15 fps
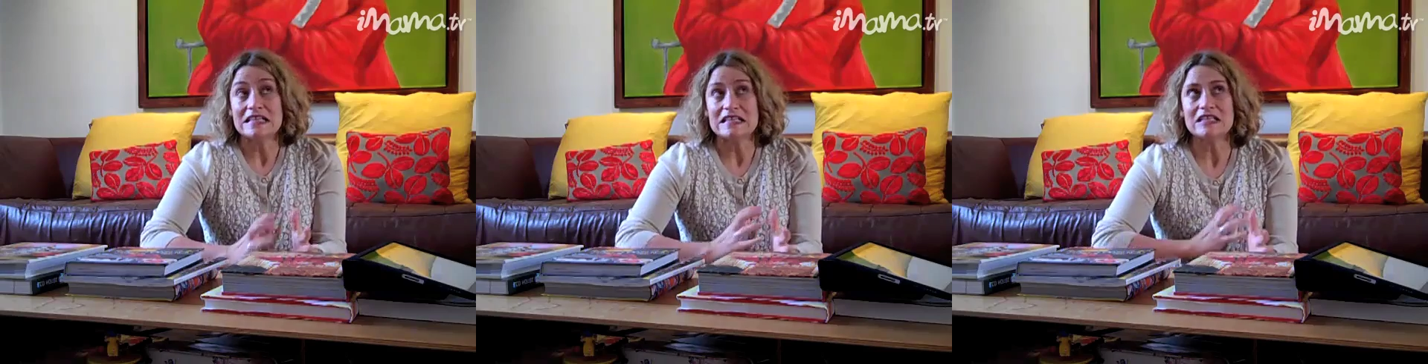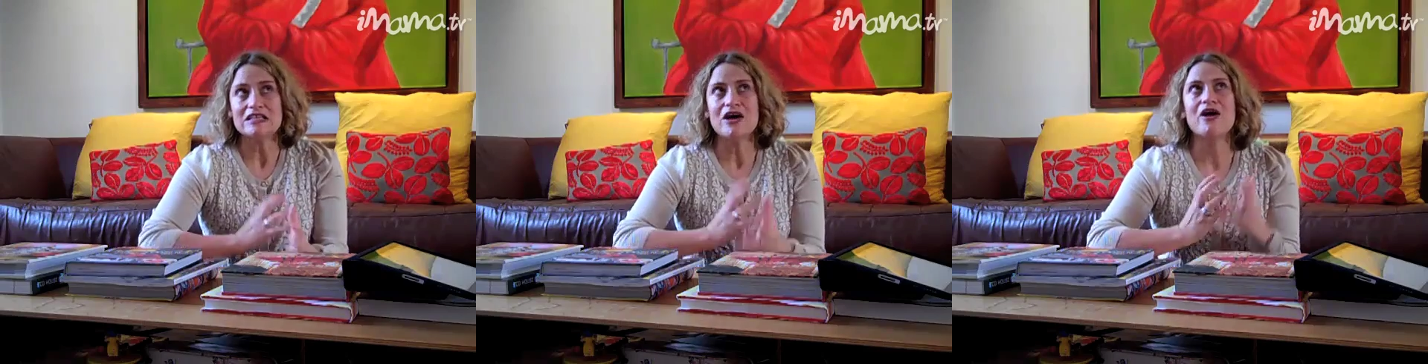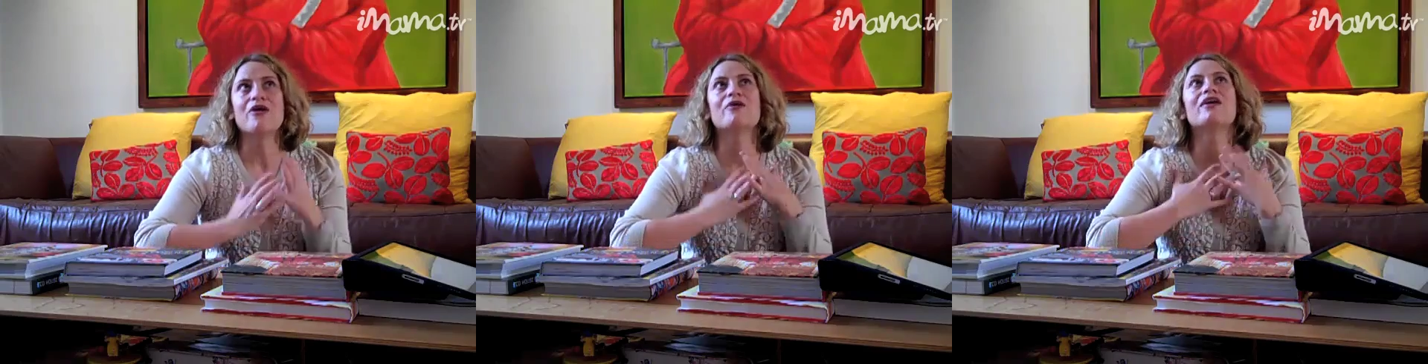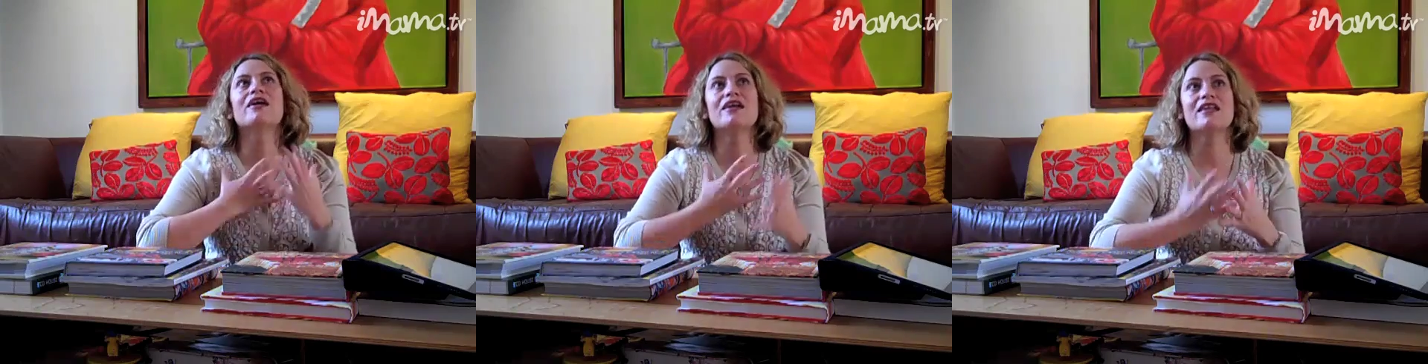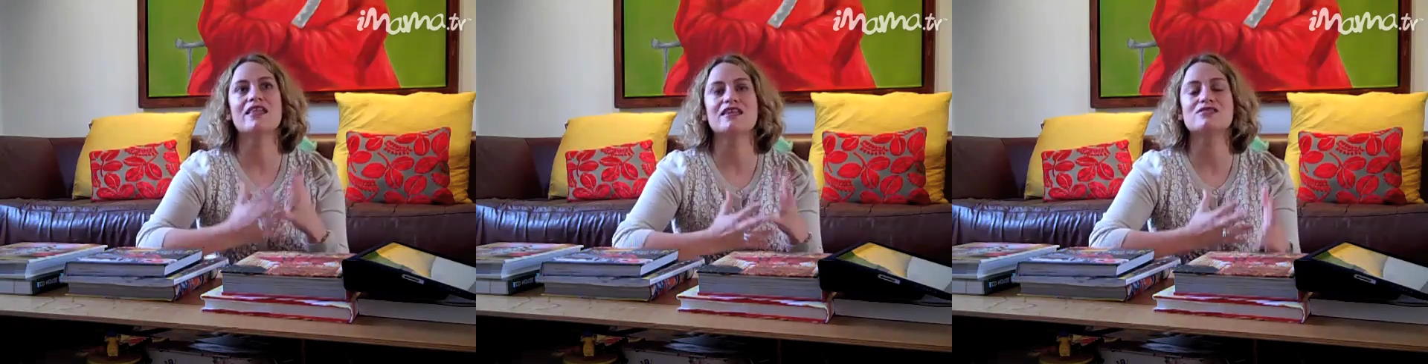So
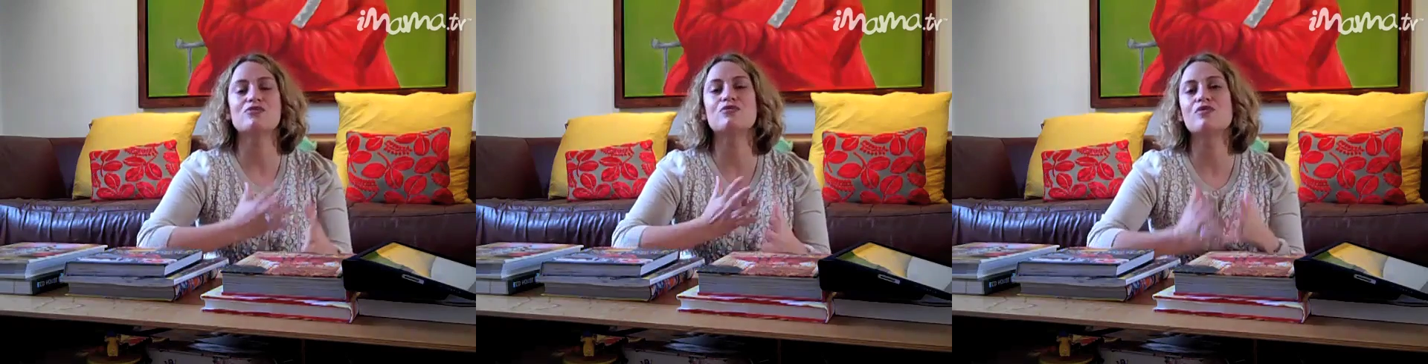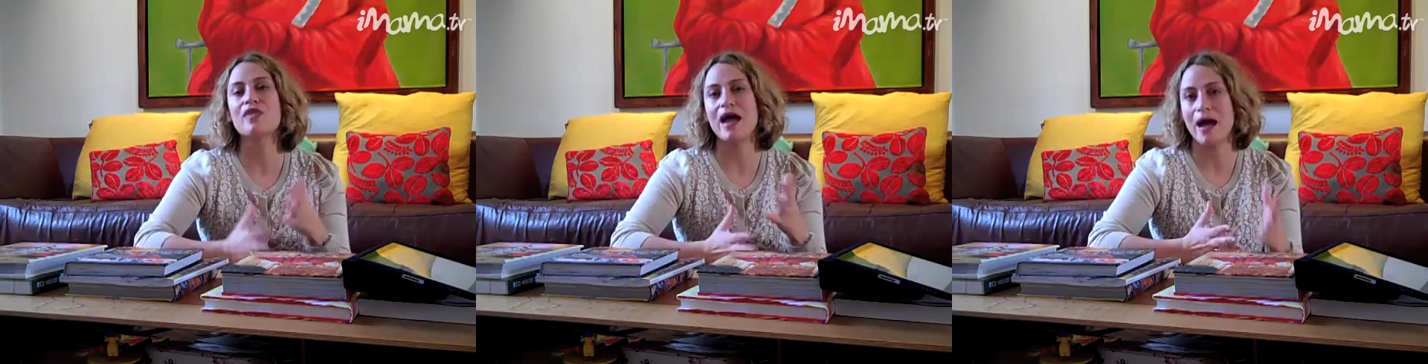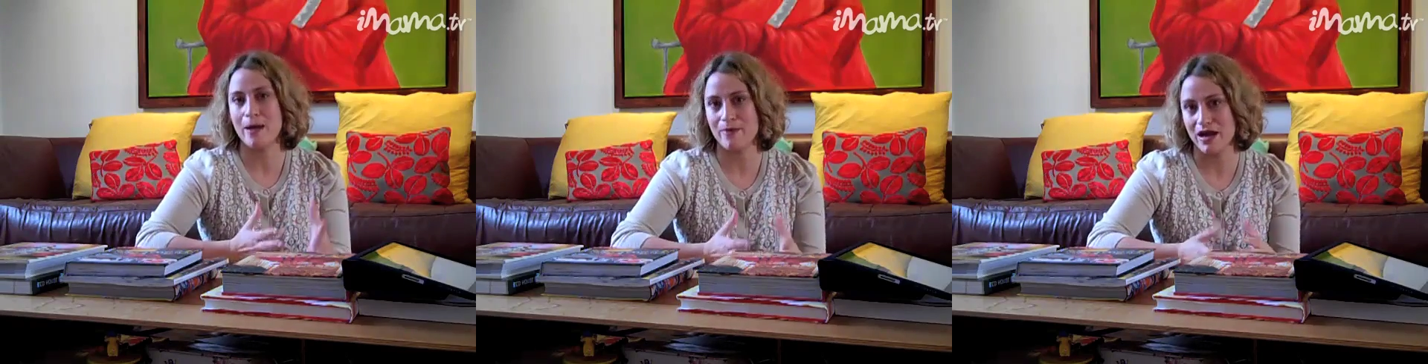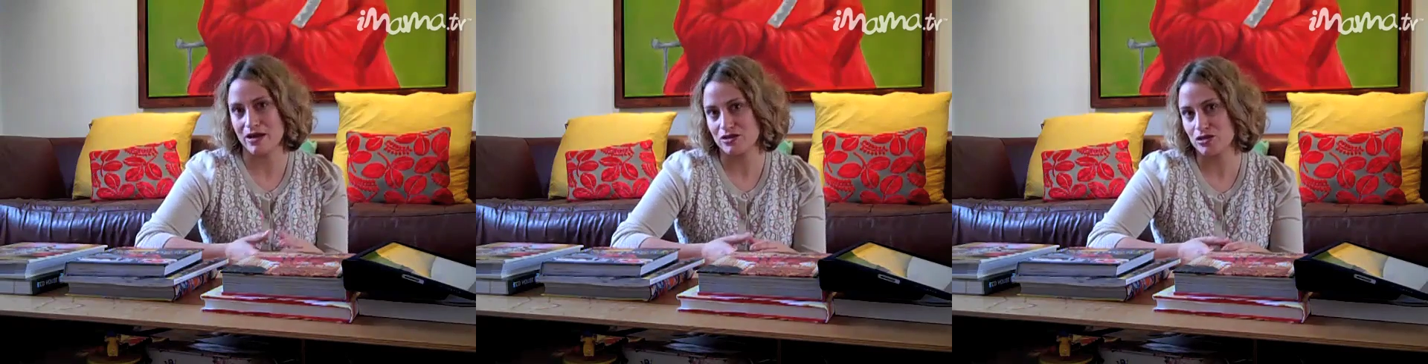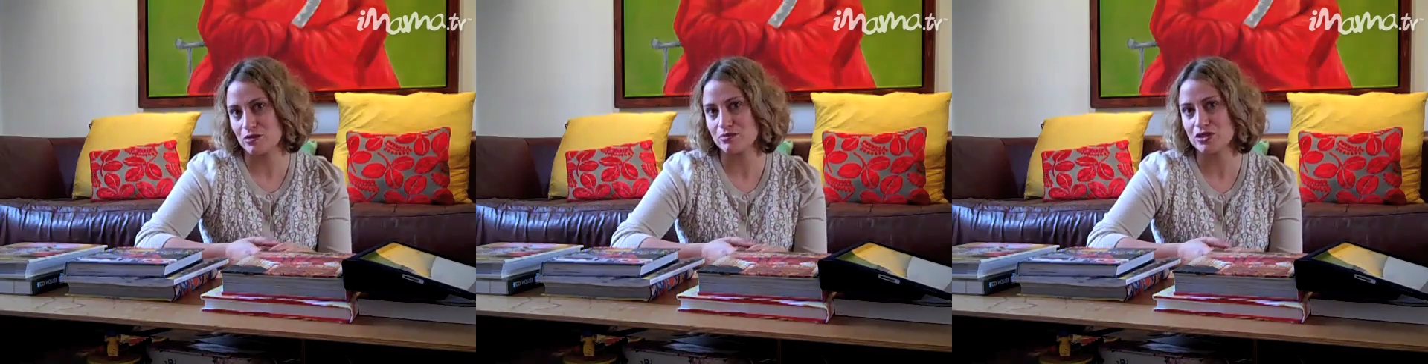there's all that about
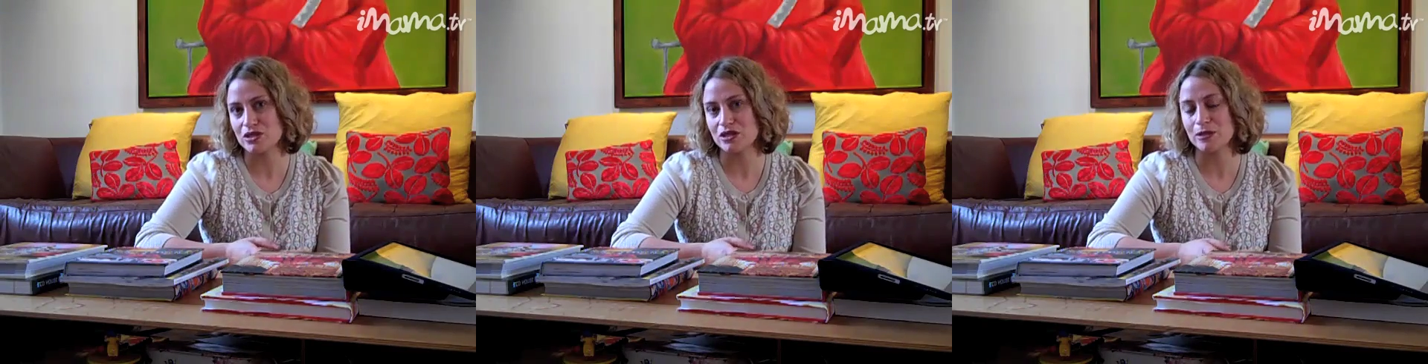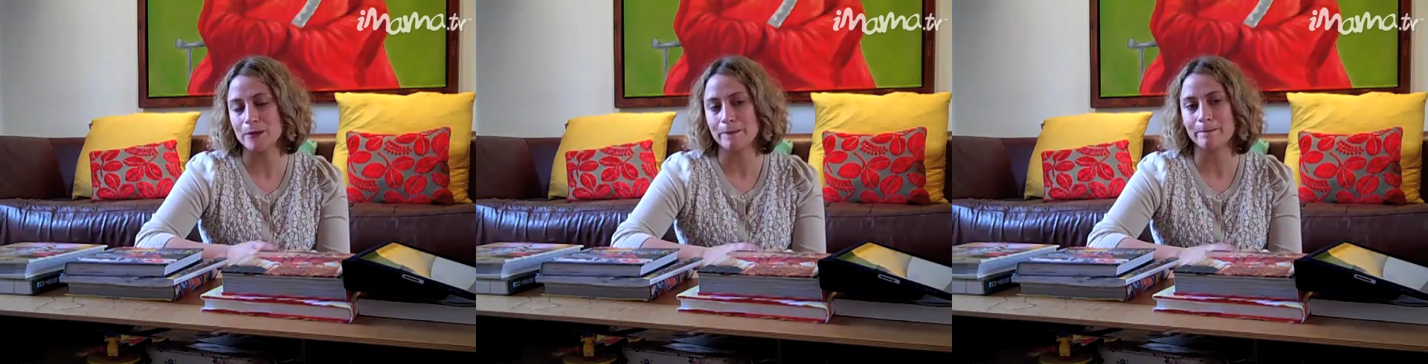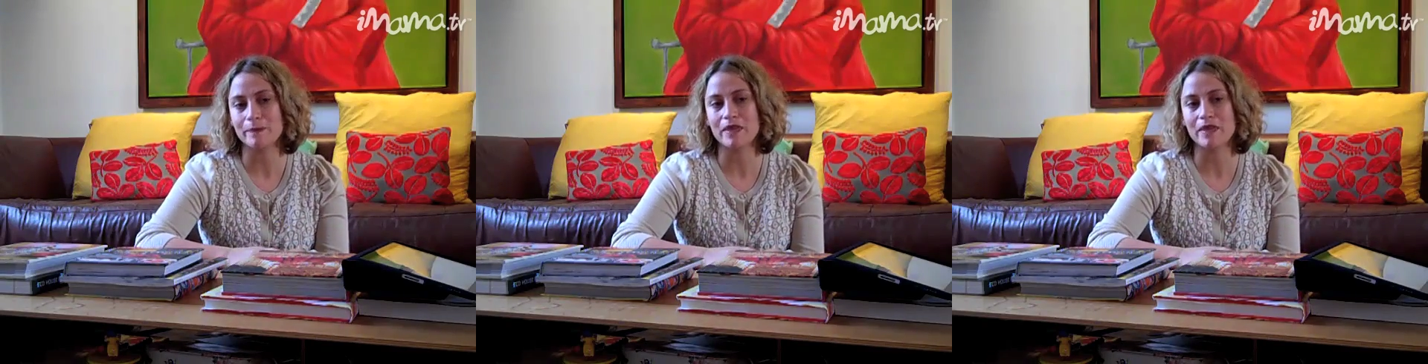adoption.